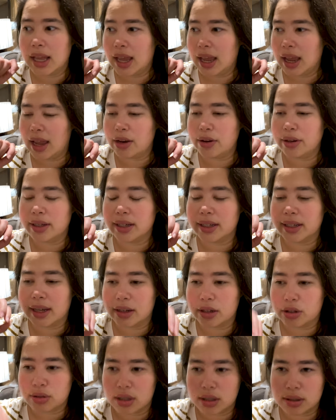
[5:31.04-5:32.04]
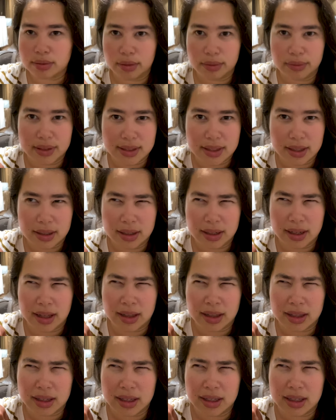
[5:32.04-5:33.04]
and you can get a transfer visa i
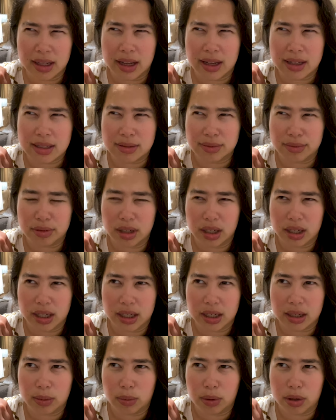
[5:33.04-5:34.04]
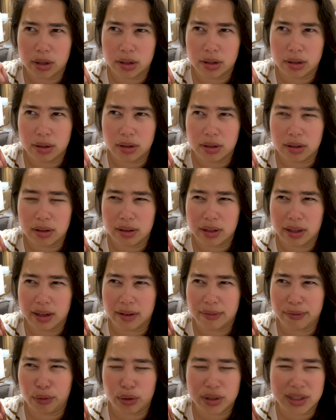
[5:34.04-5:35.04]
think it lasts for like one or like
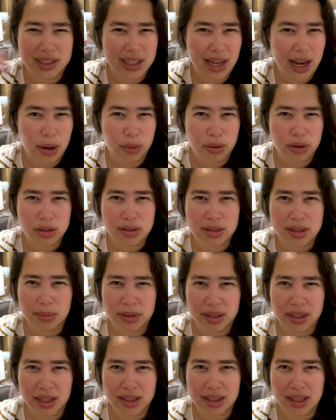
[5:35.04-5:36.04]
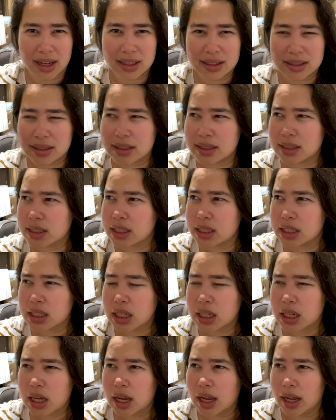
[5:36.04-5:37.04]
14 hours or something like that
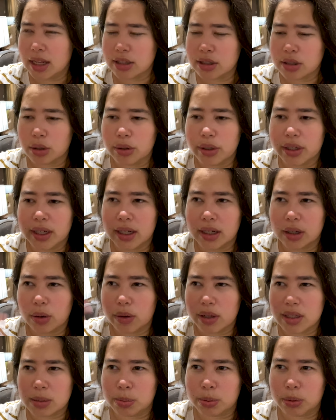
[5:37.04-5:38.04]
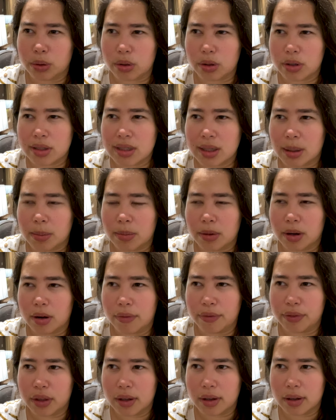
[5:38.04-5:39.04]
and so you can go explore some
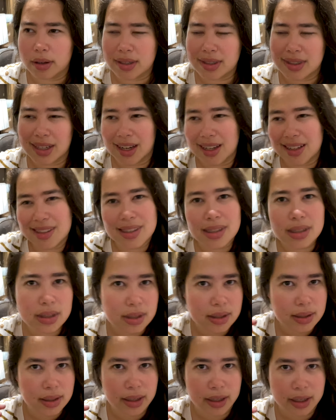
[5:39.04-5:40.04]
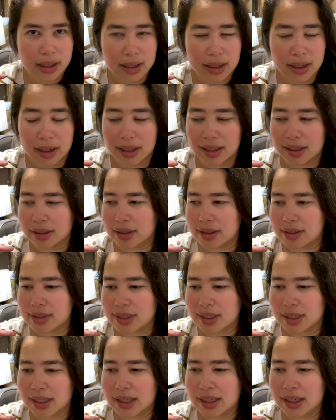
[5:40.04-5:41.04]
of the sites like in the
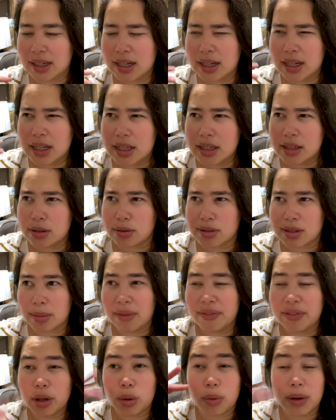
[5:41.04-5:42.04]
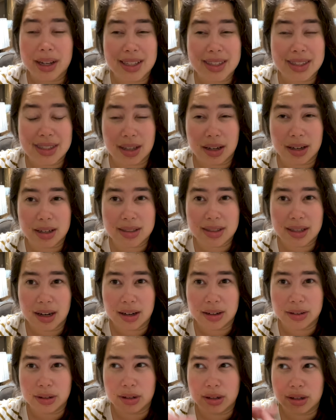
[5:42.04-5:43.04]
city so some of the great sites are
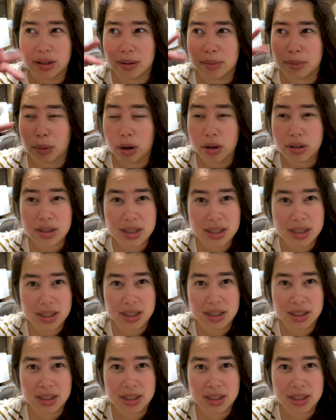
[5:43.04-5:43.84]
the mosque